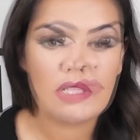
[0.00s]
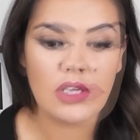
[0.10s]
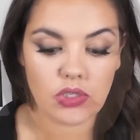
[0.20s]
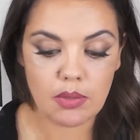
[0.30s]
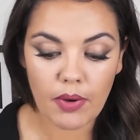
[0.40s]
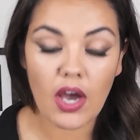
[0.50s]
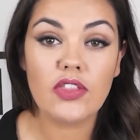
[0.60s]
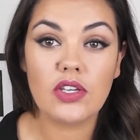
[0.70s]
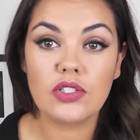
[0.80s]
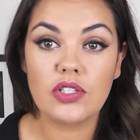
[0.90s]
So combine
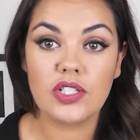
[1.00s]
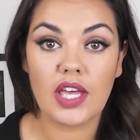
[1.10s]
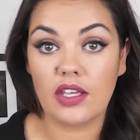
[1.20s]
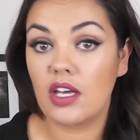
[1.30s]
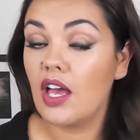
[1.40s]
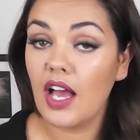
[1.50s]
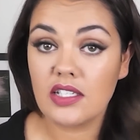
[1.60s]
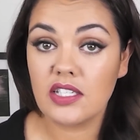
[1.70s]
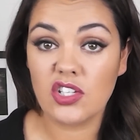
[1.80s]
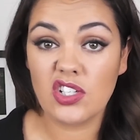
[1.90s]
those two together.
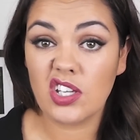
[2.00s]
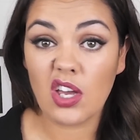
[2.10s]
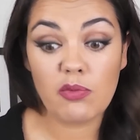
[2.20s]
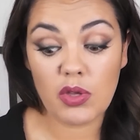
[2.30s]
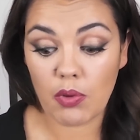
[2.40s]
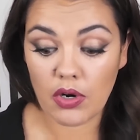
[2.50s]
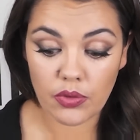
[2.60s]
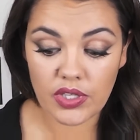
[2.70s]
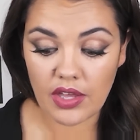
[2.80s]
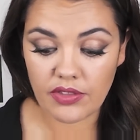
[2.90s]
As I said, you can go with one or
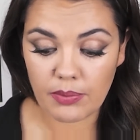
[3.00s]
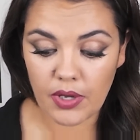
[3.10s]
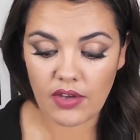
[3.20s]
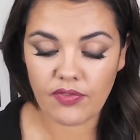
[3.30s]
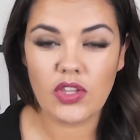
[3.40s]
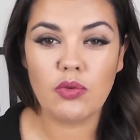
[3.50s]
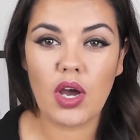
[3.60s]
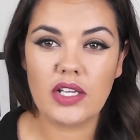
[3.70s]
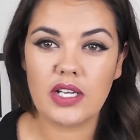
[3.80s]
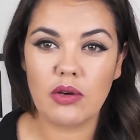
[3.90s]
the other, but I find the
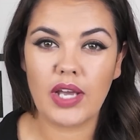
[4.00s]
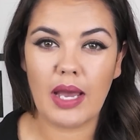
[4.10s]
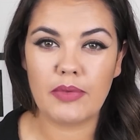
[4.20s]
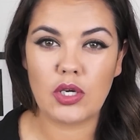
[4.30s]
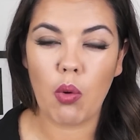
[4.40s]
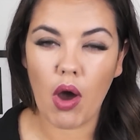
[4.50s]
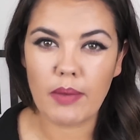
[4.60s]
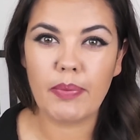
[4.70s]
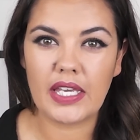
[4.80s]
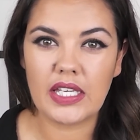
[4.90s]
YSL can be
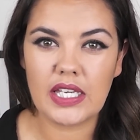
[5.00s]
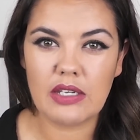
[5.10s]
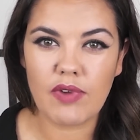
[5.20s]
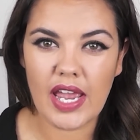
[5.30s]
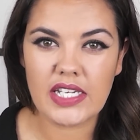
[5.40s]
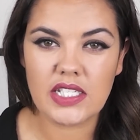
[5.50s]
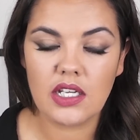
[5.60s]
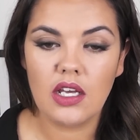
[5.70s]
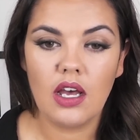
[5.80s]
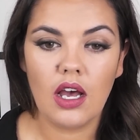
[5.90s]
quite pinky red,
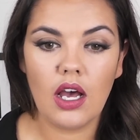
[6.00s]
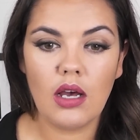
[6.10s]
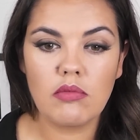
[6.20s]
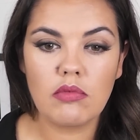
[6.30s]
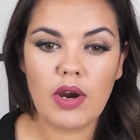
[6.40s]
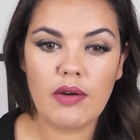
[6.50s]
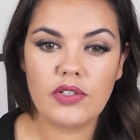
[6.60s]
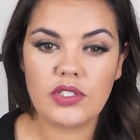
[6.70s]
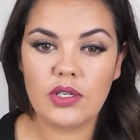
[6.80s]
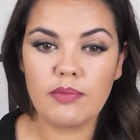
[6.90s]

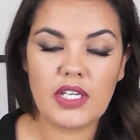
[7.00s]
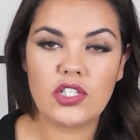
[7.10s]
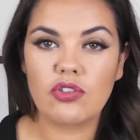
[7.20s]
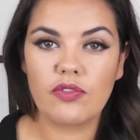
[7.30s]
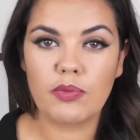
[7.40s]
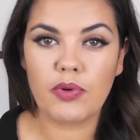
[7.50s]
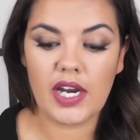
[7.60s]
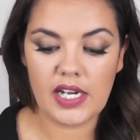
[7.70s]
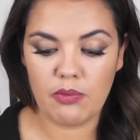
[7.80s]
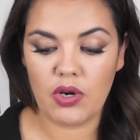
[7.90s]
whereas the mixture of the
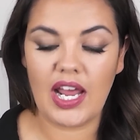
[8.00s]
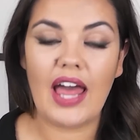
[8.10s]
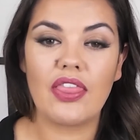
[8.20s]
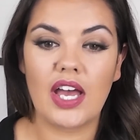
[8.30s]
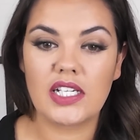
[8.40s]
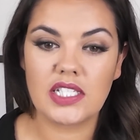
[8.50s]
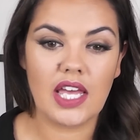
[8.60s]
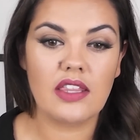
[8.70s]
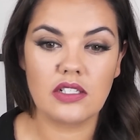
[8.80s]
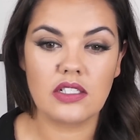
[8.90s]
Praline one and that
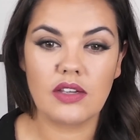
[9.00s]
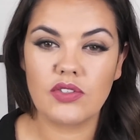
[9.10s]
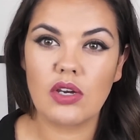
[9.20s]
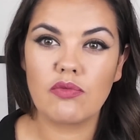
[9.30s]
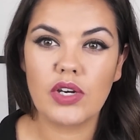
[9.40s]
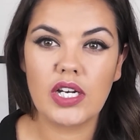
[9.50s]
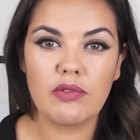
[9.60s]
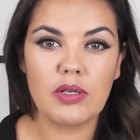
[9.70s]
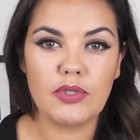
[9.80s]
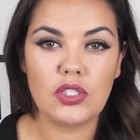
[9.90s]
together just gives it a really,
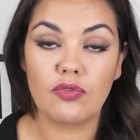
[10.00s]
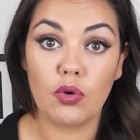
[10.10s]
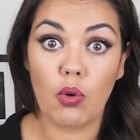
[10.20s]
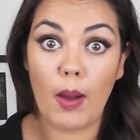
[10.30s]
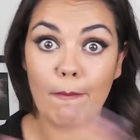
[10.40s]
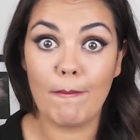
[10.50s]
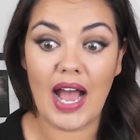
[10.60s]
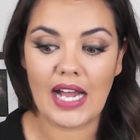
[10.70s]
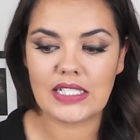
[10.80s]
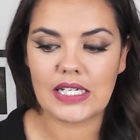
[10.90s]
really beautiful, quite
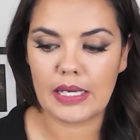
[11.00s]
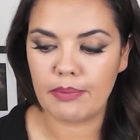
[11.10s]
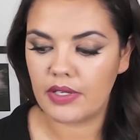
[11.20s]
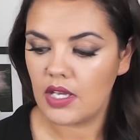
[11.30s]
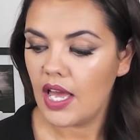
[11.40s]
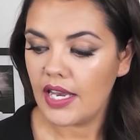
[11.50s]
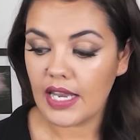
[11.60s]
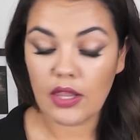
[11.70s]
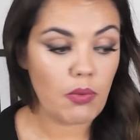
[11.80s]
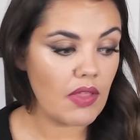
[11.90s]
matte lip.
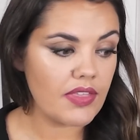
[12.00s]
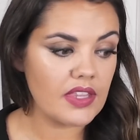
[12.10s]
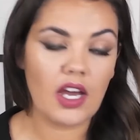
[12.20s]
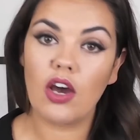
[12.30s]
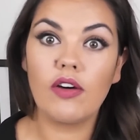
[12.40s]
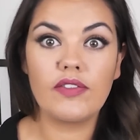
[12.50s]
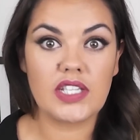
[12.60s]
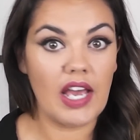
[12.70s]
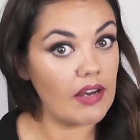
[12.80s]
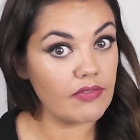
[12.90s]
Now, the one thing that I
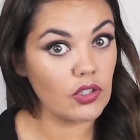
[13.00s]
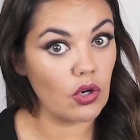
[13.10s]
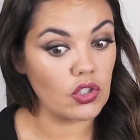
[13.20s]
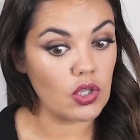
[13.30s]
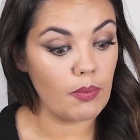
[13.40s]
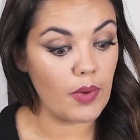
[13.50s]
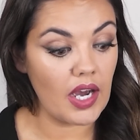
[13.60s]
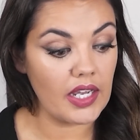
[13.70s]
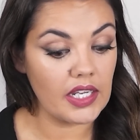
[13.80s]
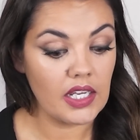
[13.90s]
obviously haven't got on
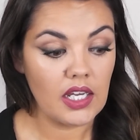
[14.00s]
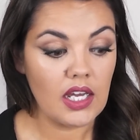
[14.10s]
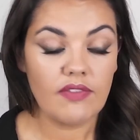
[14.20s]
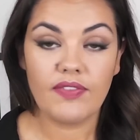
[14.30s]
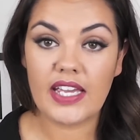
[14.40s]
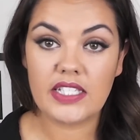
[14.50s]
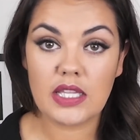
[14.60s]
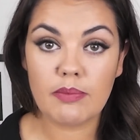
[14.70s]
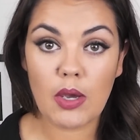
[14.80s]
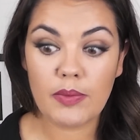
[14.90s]
my face at
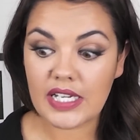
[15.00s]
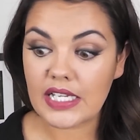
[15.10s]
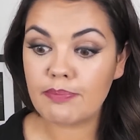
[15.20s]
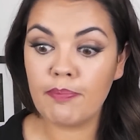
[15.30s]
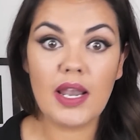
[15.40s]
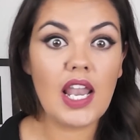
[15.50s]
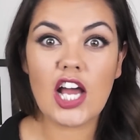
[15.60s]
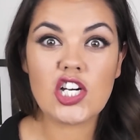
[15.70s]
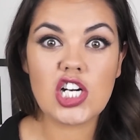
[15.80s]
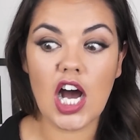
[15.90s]
the moment is
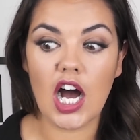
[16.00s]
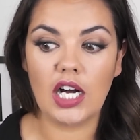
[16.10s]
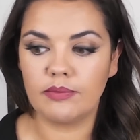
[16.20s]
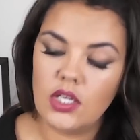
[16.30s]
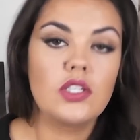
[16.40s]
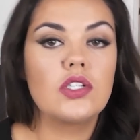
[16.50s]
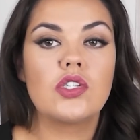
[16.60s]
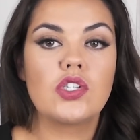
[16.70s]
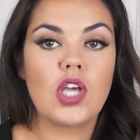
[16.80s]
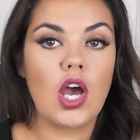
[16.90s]
blusher.
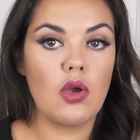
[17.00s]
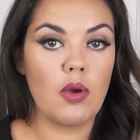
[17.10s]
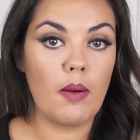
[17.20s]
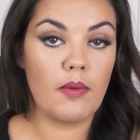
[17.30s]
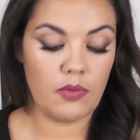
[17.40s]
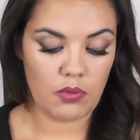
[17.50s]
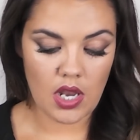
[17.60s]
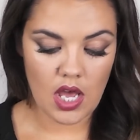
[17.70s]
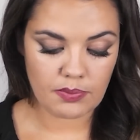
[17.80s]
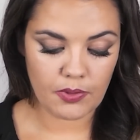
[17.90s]
So, the
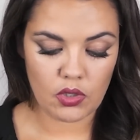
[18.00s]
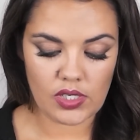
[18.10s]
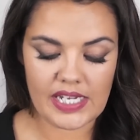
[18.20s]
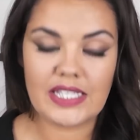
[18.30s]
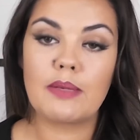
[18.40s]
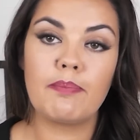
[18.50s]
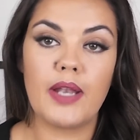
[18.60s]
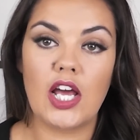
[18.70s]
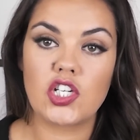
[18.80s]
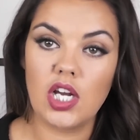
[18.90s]
last but not least,
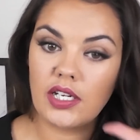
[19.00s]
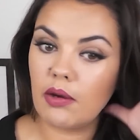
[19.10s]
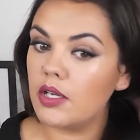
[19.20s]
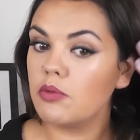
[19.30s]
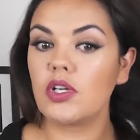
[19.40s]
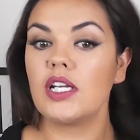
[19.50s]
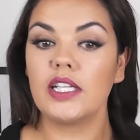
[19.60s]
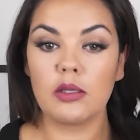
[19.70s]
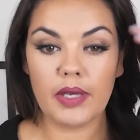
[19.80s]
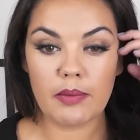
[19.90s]
blusher. Now, I only want a
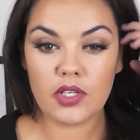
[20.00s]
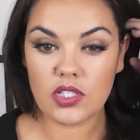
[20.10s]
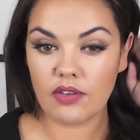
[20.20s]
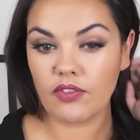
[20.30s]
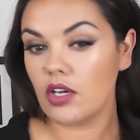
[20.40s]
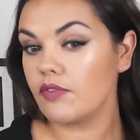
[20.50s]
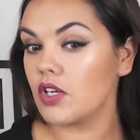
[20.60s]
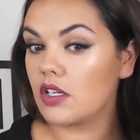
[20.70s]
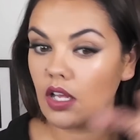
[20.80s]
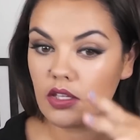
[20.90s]
little bit because I've kind of
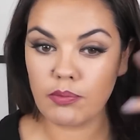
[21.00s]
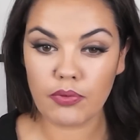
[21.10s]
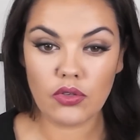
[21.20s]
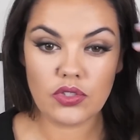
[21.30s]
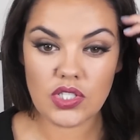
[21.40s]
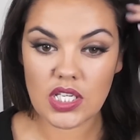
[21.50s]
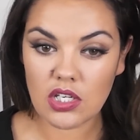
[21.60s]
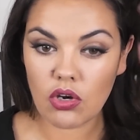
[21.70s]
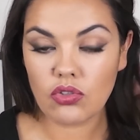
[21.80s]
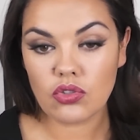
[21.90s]
done like the bronzy
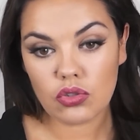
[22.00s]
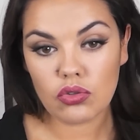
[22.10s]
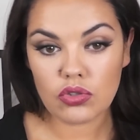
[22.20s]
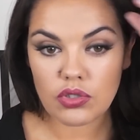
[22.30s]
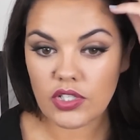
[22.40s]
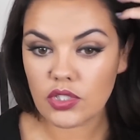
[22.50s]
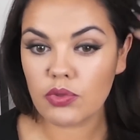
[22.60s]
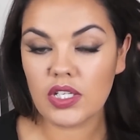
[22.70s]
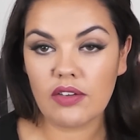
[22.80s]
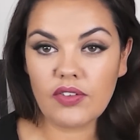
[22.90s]
contour, so I just
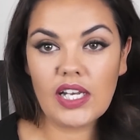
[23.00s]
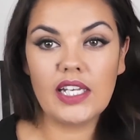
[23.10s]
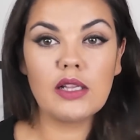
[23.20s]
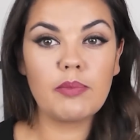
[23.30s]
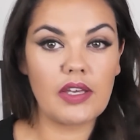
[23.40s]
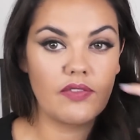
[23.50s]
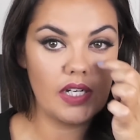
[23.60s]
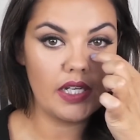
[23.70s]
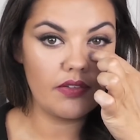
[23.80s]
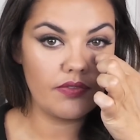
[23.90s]
want to give it a little bit of a
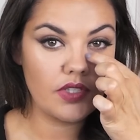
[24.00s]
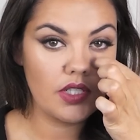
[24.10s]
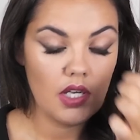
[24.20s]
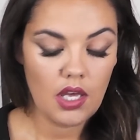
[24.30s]
lift.